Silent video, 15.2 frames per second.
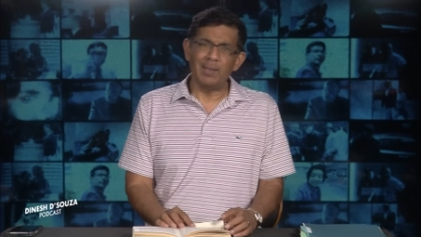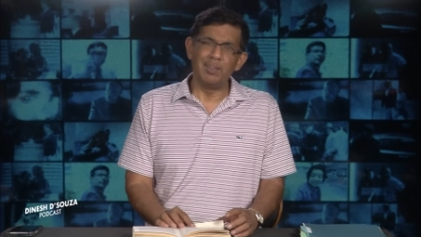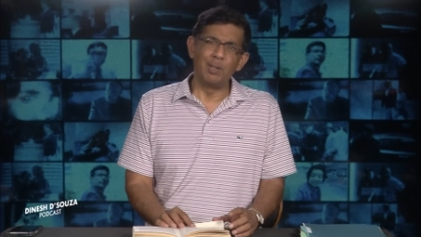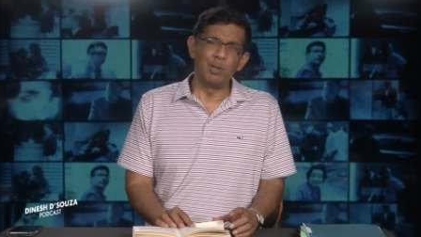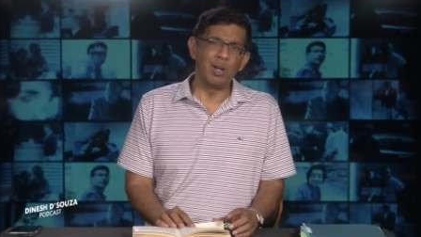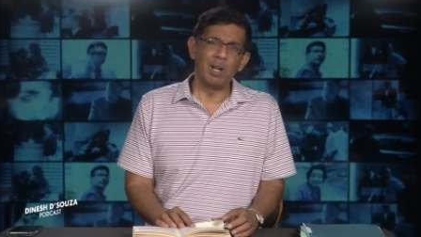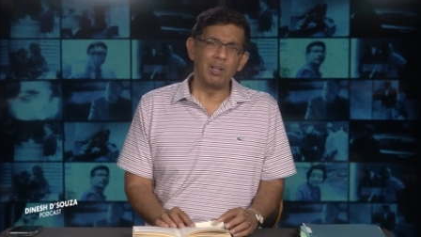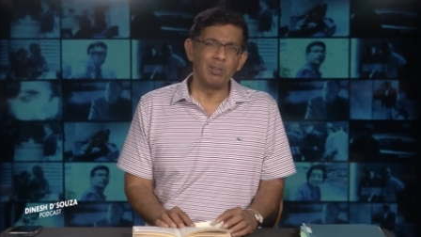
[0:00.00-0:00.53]

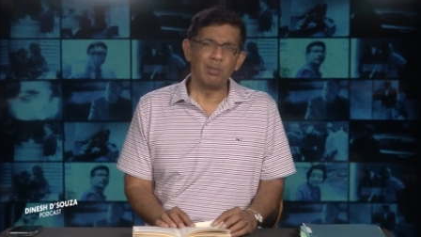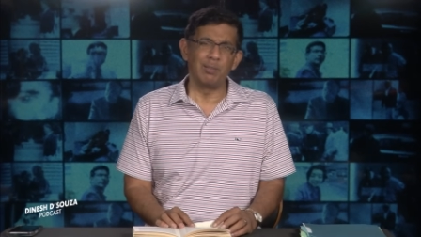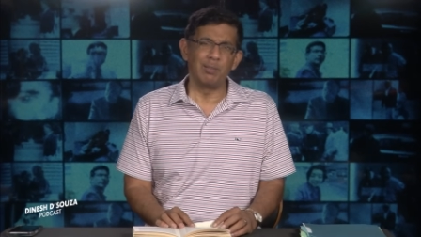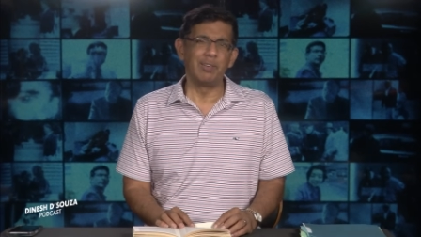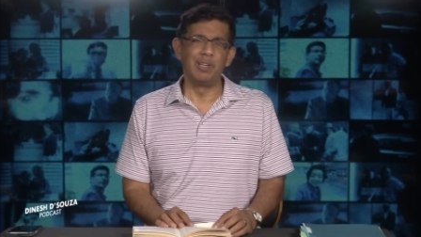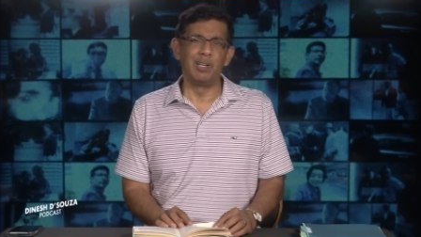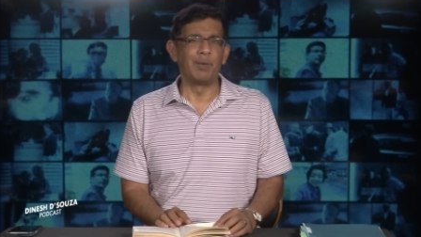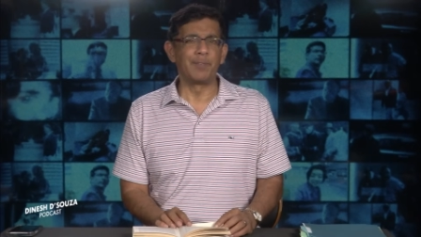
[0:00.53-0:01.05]
They're not
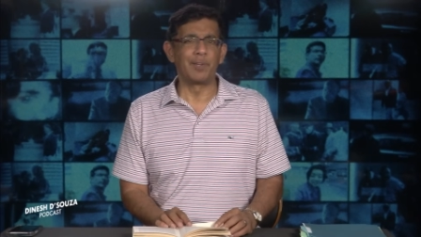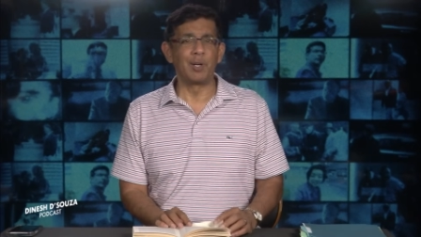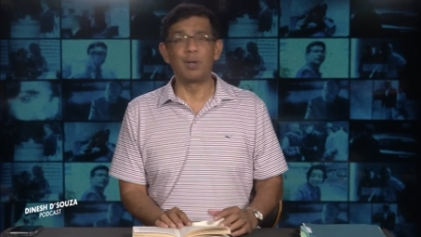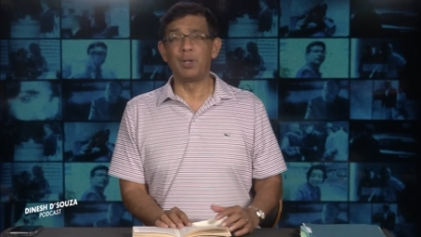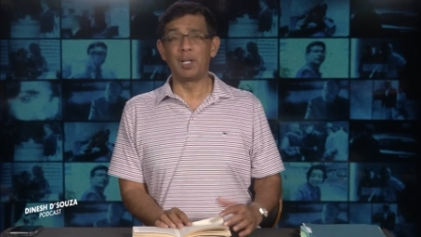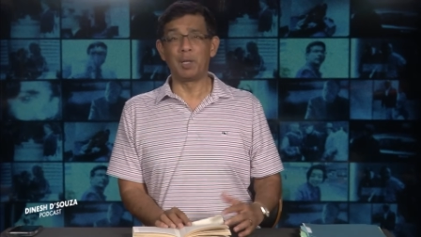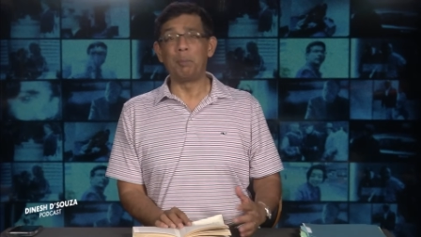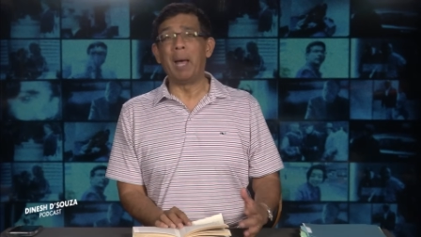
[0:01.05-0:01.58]

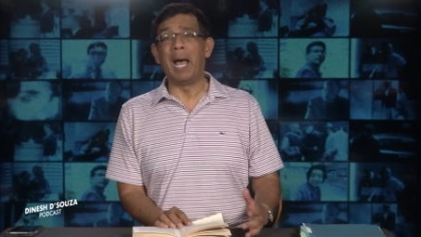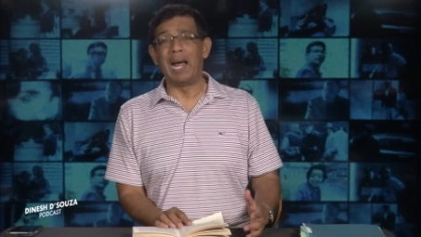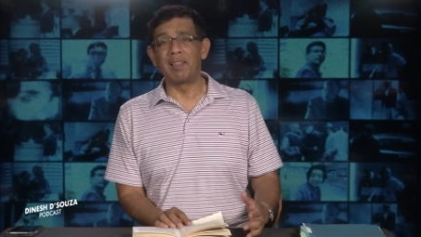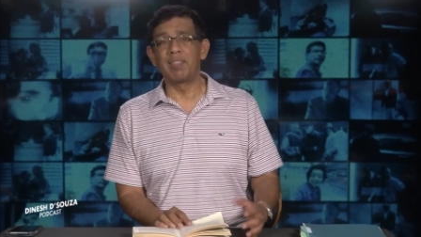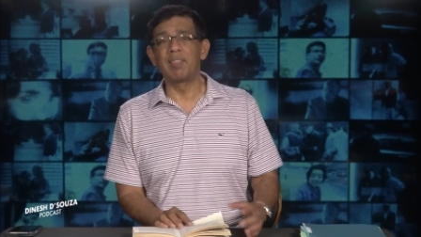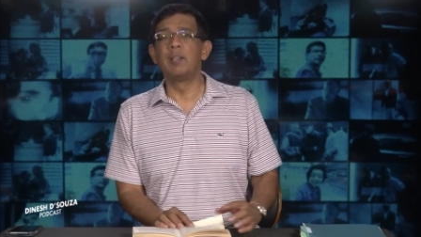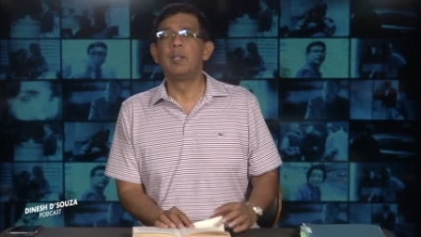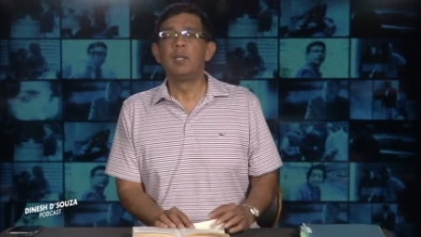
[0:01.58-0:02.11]
good at math.